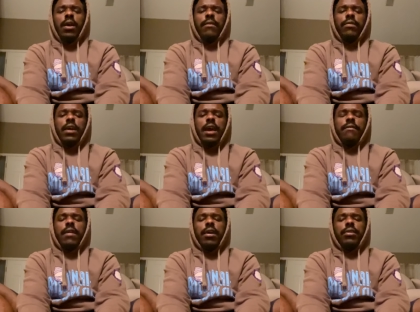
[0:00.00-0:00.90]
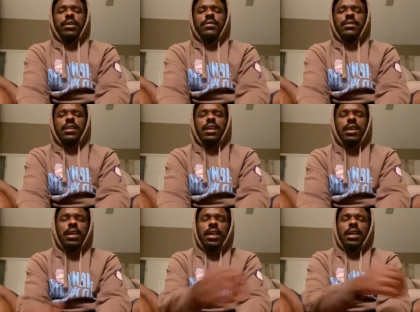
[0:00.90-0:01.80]
If you have valgus knee,
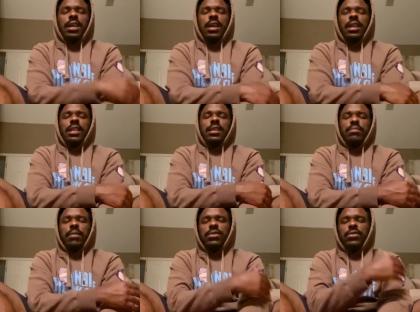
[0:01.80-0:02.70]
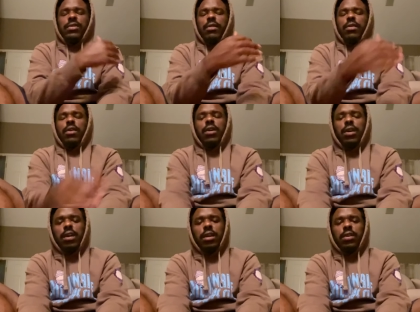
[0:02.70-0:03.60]
these muscles are
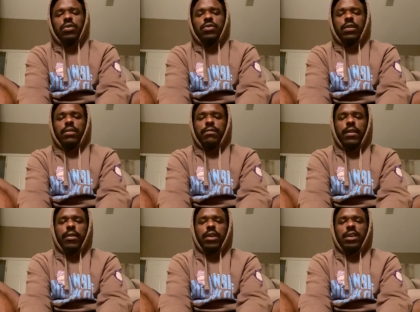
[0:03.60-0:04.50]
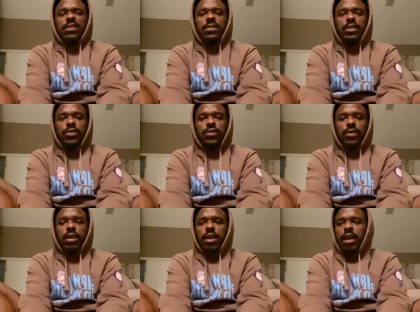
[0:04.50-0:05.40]
usually very
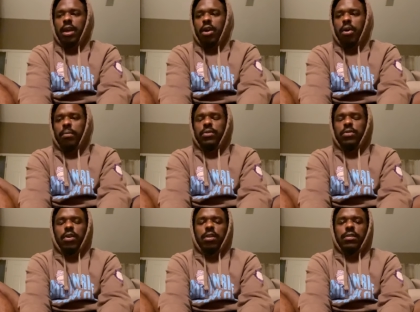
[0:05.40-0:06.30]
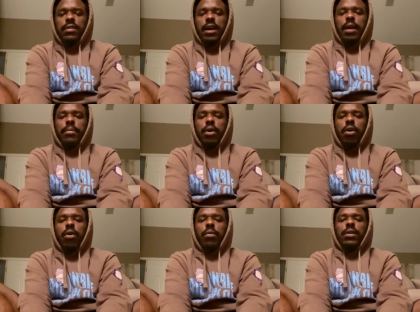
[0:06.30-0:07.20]
concentric almost all the time. They're
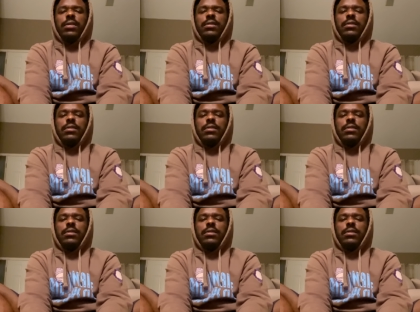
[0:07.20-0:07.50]
always